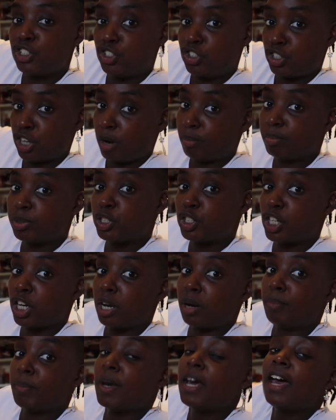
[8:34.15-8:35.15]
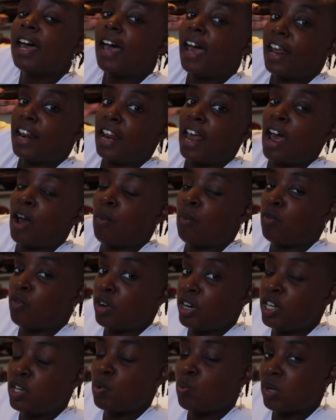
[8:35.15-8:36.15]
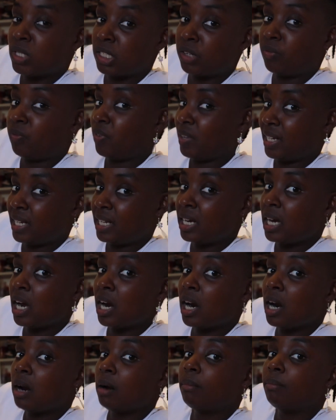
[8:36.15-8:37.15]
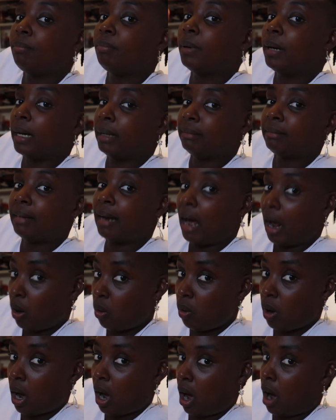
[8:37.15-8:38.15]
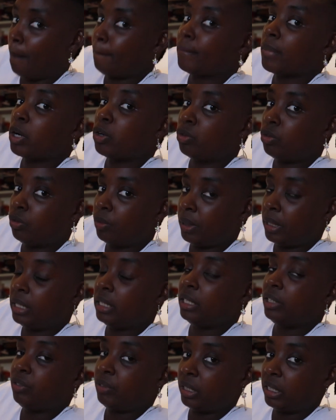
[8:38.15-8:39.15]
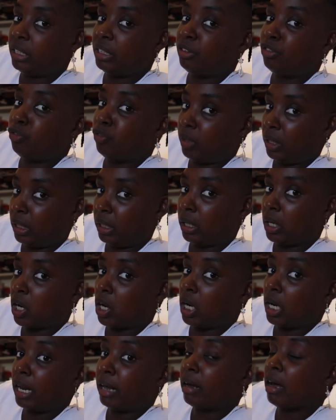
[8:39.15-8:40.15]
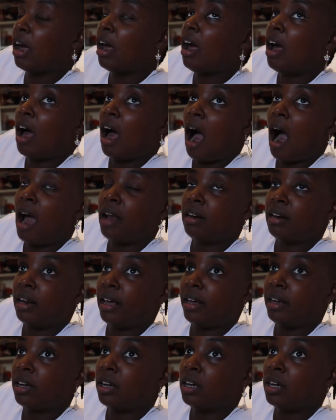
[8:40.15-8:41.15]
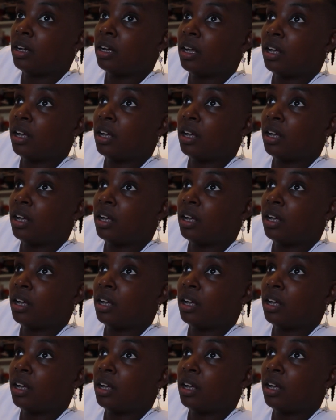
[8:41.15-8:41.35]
jump ship, and I really wasn't feeling her, but now I'm really feeling her. Like I like